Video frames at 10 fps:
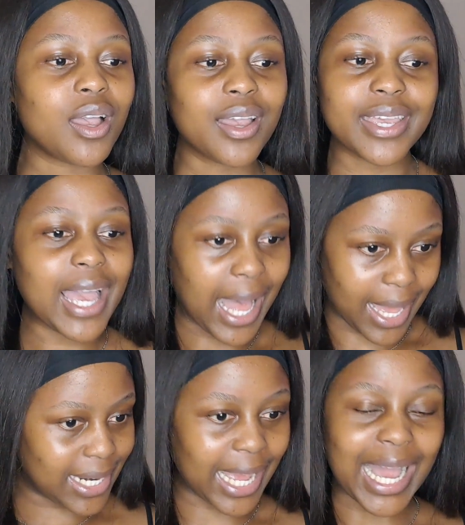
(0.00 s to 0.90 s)

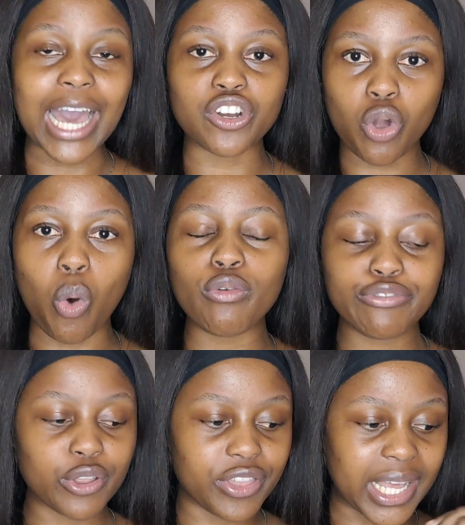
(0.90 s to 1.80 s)
yeah, like I'd go
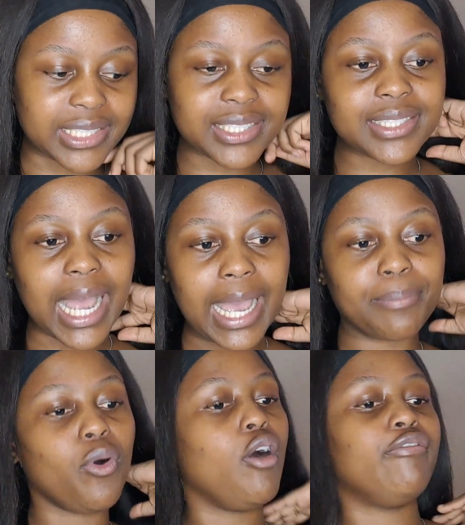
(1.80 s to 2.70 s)
for that type
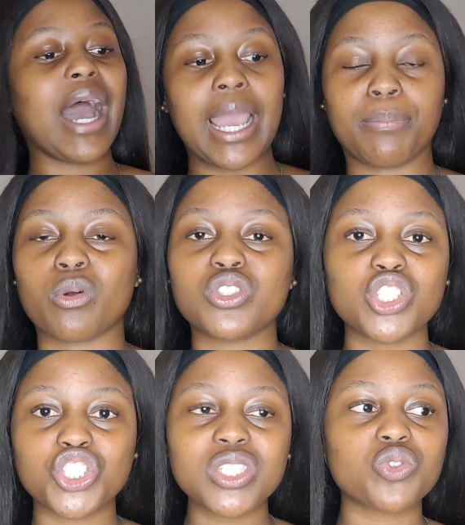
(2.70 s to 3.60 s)
of eyebrow. So
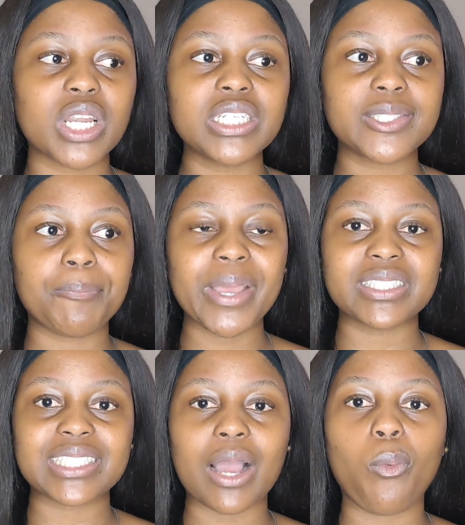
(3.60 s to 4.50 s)
it just really
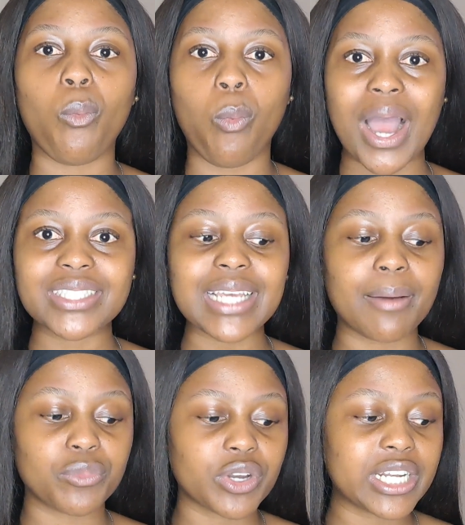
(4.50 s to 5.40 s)
depends like what
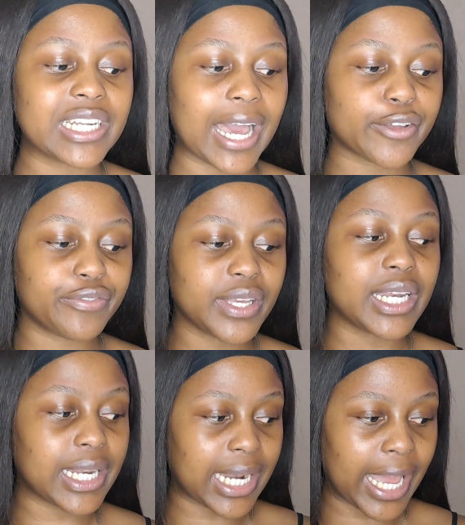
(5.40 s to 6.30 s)
I'm really like
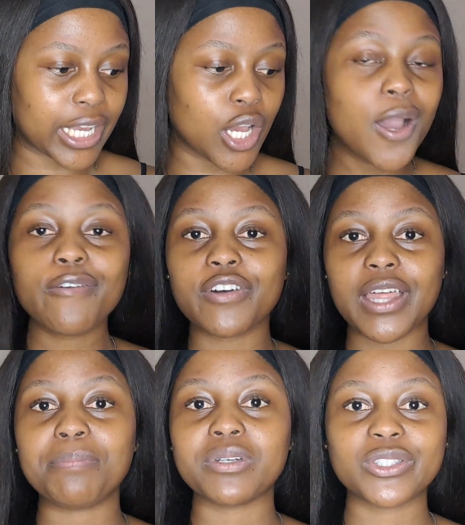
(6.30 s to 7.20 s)
feeling like for
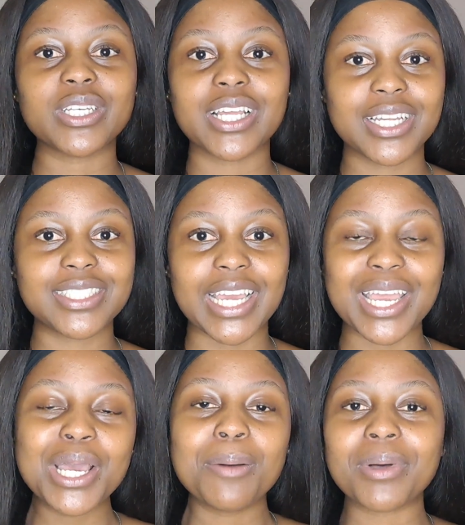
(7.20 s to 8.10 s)
that particular day.
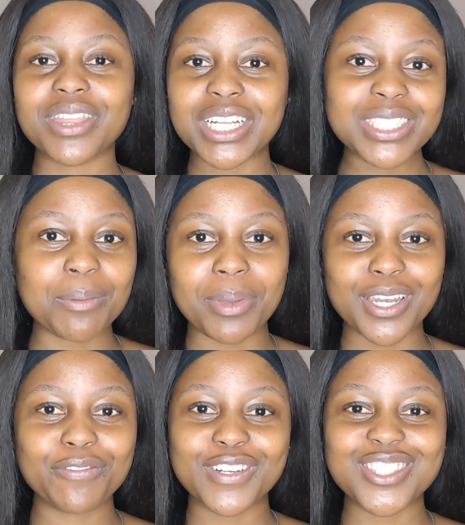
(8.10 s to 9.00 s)
But that's the
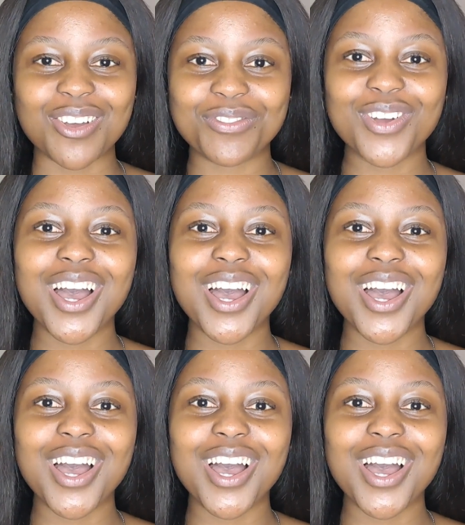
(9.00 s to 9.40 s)
benefits of